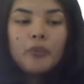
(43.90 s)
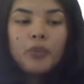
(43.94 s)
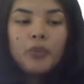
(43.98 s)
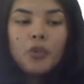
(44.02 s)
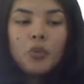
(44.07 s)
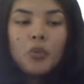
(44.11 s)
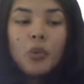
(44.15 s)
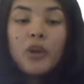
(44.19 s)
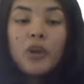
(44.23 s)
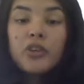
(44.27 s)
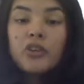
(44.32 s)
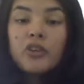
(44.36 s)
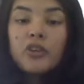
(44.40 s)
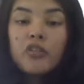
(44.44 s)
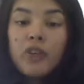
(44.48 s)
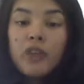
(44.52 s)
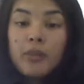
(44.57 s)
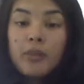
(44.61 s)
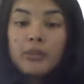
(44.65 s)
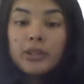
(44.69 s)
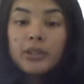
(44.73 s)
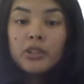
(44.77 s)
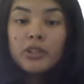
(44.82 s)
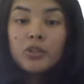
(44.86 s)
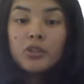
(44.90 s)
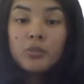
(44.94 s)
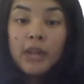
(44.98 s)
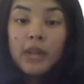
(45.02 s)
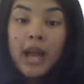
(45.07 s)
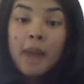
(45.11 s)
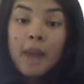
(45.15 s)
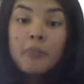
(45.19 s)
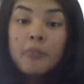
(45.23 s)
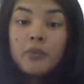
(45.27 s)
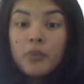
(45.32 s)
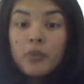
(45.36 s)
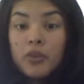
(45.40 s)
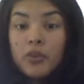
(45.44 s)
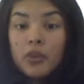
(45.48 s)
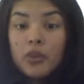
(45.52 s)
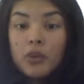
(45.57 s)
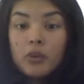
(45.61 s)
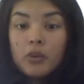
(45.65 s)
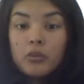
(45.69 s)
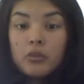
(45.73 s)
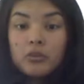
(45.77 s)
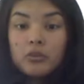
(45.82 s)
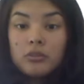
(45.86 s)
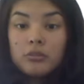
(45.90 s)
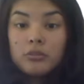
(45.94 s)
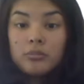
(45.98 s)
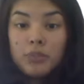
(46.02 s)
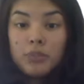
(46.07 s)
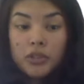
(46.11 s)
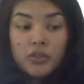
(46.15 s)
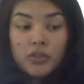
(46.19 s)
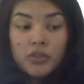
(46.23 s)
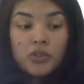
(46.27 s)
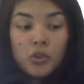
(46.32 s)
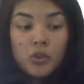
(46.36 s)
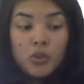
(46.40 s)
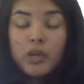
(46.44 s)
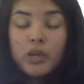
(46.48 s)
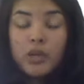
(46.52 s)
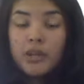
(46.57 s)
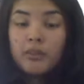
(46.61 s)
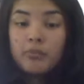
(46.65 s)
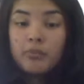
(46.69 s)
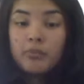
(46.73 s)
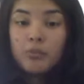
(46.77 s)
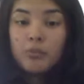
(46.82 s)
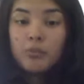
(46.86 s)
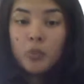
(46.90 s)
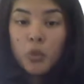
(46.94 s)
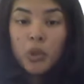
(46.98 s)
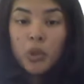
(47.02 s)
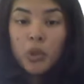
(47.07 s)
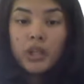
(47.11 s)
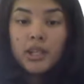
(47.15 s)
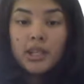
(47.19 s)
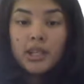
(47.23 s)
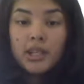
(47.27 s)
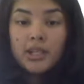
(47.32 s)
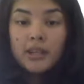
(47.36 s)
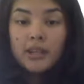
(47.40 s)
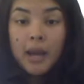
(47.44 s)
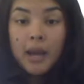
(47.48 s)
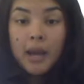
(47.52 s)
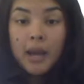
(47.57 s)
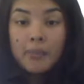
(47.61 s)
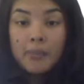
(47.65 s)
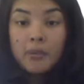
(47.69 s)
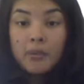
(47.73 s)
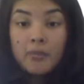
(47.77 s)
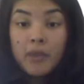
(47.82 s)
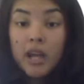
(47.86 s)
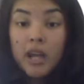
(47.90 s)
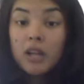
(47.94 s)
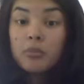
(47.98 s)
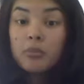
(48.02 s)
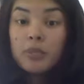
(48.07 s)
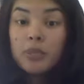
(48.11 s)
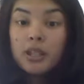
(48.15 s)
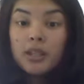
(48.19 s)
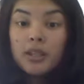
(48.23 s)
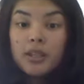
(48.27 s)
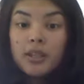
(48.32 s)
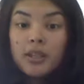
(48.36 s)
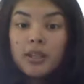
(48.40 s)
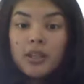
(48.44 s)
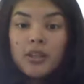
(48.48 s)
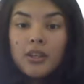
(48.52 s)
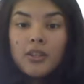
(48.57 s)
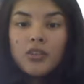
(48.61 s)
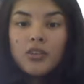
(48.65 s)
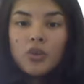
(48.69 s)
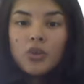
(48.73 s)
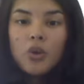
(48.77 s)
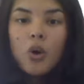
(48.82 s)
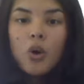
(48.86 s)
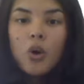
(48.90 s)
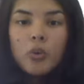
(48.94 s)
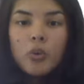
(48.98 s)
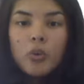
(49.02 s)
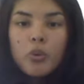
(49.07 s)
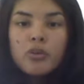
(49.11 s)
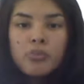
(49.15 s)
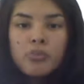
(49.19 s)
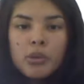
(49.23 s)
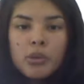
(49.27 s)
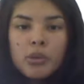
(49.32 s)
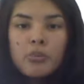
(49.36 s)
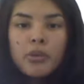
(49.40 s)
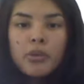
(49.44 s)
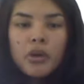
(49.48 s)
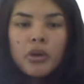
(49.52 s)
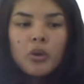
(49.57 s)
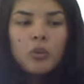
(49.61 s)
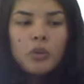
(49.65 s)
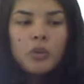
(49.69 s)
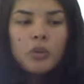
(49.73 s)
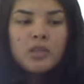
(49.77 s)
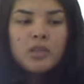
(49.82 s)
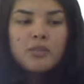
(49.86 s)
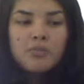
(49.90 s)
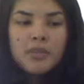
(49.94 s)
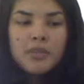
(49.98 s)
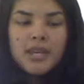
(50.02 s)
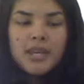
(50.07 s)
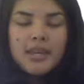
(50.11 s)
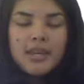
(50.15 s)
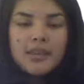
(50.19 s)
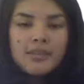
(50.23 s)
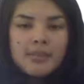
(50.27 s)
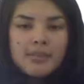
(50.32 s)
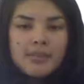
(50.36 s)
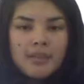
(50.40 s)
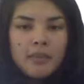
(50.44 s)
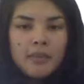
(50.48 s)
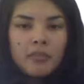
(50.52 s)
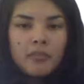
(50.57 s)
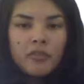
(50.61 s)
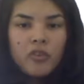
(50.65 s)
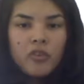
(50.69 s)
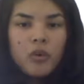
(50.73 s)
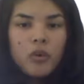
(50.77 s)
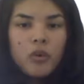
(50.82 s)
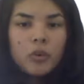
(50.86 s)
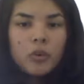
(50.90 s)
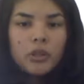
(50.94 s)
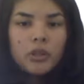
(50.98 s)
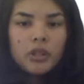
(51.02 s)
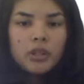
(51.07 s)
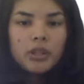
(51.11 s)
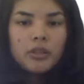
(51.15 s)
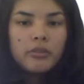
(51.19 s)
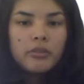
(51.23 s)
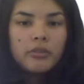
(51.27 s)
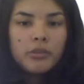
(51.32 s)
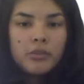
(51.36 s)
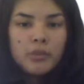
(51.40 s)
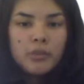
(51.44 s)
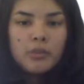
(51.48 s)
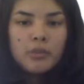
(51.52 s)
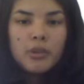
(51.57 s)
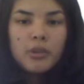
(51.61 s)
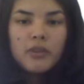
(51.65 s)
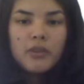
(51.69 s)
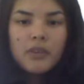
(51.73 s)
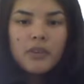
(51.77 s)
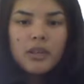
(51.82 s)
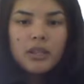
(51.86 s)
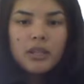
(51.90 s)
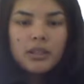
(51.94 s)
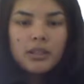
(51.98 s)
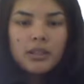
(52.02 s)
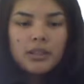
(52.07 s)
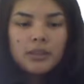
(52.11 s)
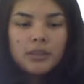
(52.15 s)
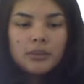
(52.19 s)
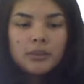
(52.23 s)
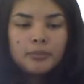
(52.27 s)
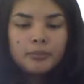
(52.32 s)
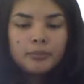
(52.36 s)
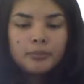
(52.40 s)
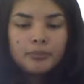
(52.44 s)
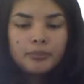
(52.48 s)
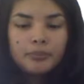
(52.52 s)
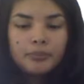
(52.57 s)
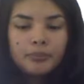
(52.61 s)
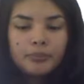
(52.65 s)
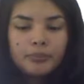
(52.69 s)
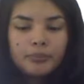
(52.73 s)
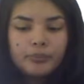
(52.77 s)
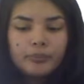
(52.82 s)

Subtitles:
You want your family to be happy with you because you want to work in a happy environment. So always remember, always be a step forward. Remember that